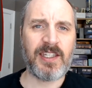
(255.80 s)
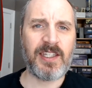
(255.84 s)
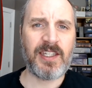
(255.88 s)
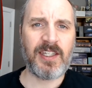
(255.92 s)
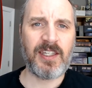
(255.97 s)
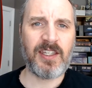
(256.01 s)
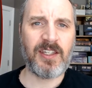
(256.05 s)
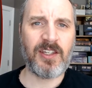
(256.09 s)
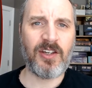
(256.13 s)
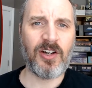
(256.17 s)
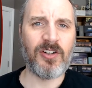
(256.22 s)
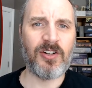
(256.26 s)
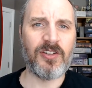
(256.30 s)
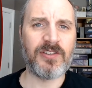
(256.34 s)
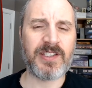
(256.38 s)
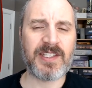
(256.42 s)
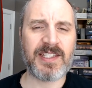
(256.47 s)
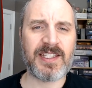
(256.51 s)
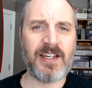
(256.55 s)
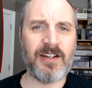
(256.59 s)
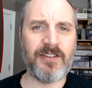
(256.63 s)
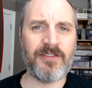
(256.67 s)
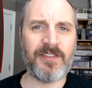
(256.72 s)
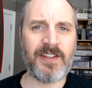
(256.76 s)
cults
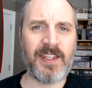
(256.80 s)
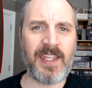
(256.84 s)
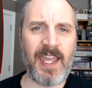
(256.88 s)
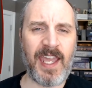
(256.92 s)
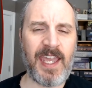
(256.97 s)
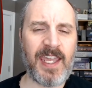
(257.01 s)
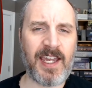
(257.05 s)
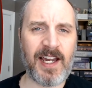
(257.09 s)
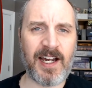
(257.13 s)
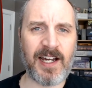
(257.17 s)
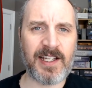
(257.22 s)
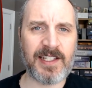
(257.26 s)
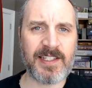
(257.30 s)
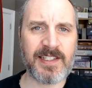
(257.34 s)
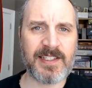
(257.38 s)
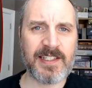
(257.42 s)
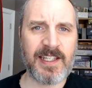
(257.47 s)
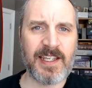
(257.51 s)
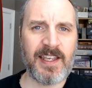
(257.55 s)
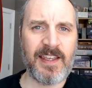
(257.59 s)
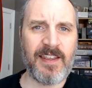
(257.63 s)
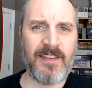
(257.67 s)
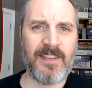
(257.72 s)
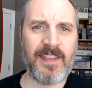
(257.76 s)
of chaos
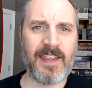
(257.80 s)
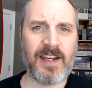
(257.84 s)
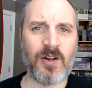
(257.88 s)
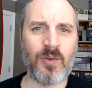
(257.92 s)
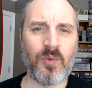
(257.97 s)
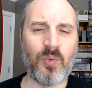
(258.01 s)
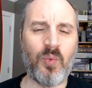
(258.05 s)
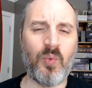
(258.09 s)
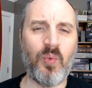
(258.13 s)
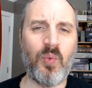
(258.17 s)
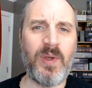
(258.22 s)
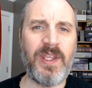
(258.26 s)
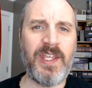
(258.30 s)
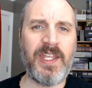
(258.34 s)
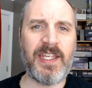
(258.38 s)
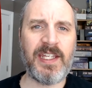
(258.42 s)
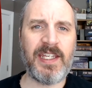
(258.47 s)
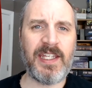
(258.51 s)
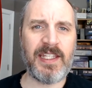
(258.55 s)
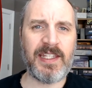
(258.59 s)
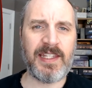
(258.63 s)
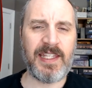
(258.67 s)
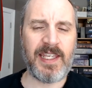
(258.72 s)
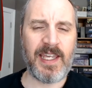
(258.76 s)
that are
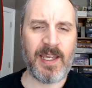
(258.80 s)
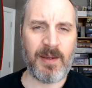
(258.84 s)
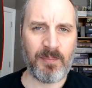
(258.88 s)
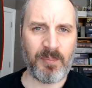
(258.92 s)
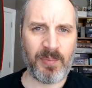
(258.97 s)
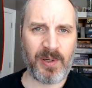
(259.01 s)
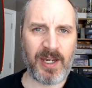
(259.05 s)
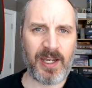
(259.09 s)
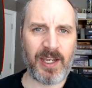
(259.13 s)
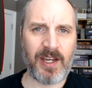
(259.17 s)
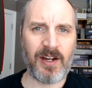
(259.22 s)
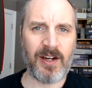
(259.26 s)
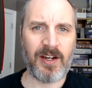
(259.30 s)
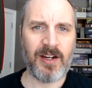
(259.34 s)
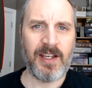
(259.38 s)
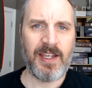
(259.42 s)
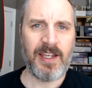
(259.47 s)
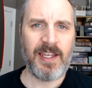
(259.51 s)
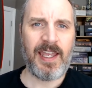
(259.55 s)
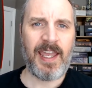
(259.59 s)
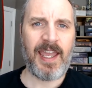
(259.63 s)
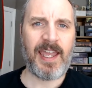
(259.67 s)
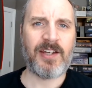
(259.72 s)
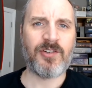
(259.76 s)
weakening the Empire
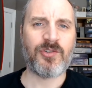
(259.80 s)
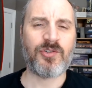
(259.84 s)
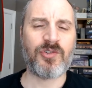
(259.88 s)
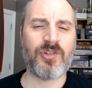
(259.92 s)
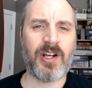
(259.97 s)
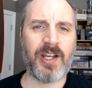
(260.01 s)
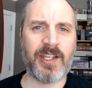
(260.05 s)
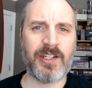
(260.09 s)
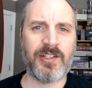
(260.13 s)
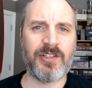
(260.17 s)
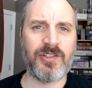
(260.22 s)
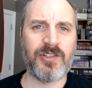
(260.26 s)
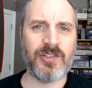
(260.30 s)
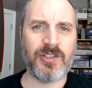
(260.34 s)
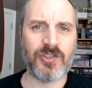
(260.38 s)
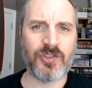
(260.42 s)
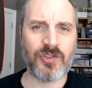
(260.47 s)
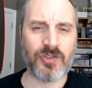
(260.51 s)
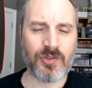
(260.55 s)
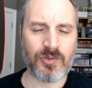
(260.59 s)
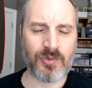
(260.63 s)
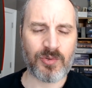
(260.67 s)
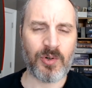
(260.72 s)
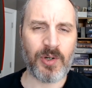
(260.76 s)
and trying to
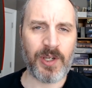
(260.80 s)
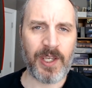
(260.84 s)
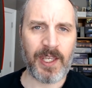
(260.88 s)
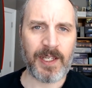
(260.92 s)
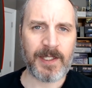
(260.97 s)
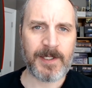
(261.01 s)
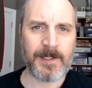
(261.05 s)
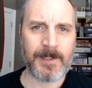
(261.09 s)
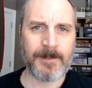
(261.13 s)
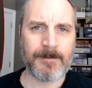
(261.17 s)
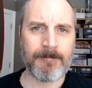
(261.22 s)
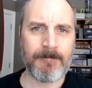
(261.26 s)
destroy it,